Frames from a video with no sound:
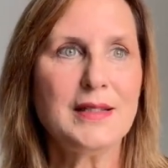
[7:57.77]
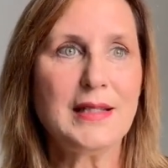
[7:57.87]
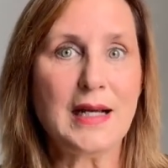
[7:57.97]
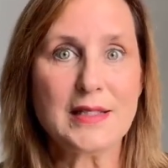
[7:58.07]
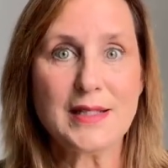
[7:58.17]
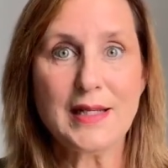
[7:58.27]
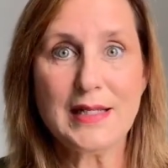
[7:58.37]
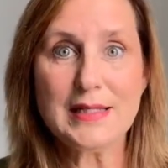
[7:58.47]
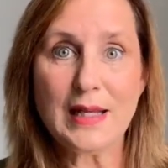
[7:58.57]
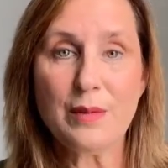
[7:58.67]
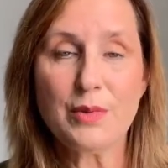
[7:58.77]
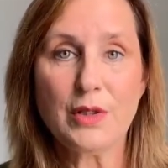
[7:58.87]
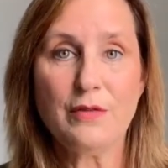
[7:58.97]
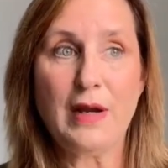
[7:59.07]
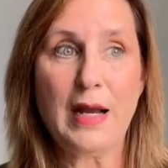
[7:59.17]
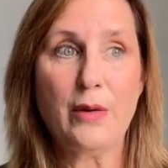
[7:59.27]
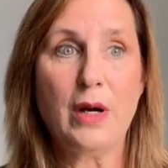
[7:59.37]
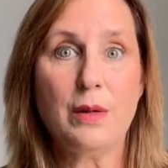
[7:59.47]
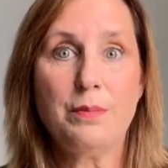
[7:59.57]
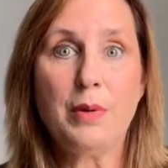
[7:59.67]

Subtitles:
That's an example of how our